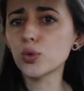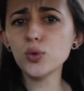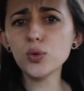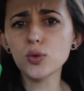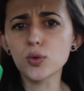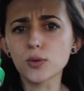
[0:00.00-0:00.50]

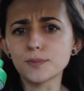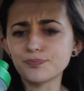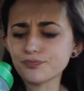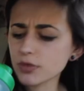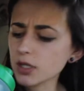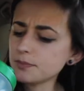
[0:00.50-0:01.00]
Ooh,
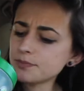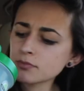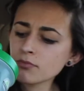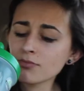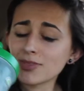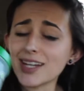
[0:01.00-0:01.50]

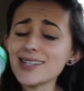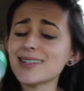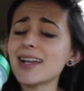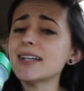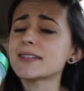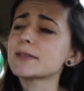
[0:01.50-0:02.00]
that is
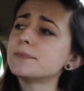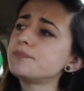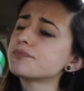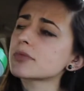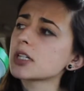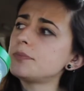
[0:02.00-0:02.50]
nice.
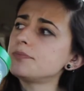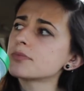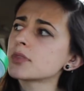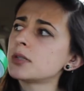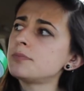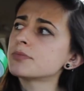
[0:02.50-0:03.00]

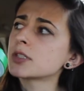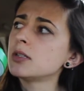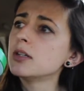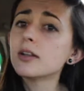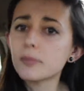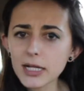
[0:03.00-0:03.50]

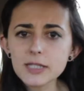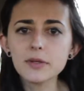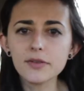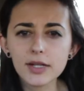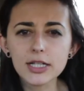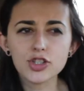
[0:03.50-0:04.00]
It reminds me
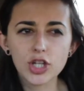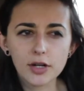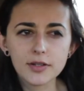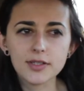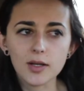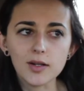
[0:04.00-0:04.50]
of like a
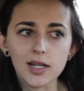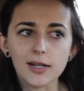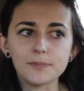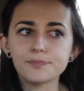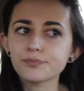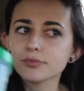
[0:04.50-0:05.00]
cherry soda.